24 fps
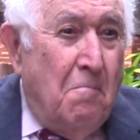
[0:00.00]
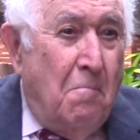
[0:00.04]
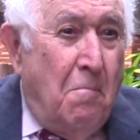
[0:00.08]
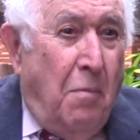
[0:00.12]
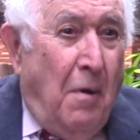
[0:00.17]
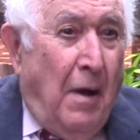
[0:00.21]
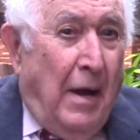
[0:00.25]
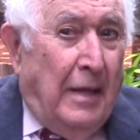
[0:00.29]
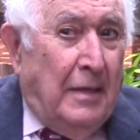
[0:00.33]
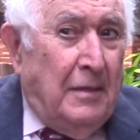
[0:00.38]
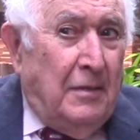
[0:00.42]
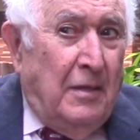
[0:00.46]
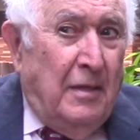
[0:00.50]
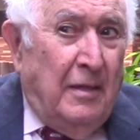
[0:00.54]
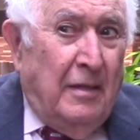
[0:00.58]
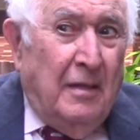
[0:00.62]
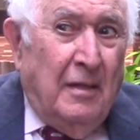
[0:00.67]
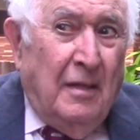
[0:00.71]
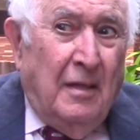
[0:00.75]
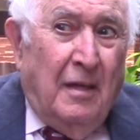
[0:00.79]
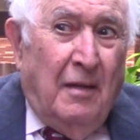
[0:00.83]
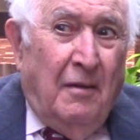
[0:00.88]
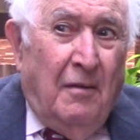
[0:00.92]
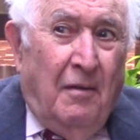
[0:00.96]
But
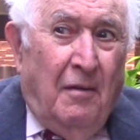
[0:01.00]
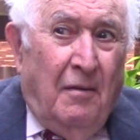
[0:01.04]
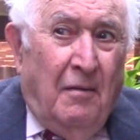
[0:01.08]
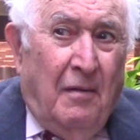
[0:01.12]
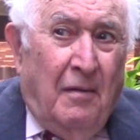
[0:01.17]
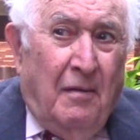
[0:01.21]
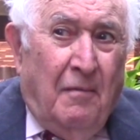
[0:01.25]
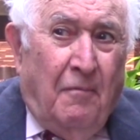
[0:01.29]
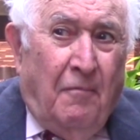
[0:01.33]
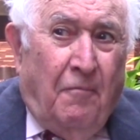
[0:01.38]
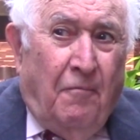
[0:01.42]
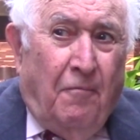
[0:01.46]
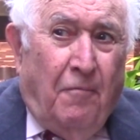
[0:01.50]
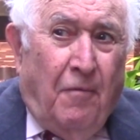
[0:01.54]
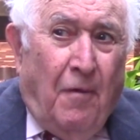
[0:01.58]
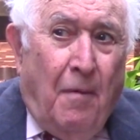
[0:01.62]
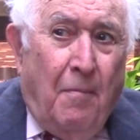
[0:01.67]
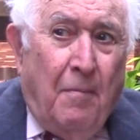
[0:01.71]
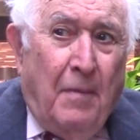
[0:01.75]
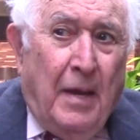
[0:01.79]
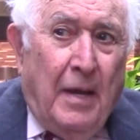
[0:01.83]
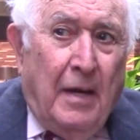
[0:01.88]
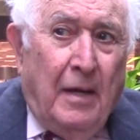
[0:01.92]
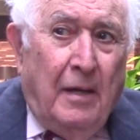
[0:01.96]

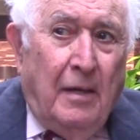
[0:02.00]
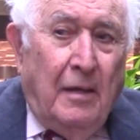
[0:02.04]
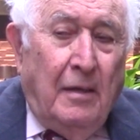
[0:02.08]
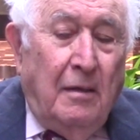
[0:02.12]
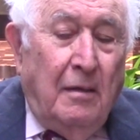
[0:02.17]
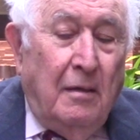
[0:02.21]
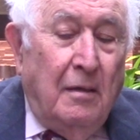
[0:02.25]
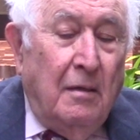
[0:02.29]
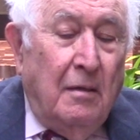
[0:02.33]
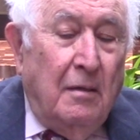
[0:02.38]
from a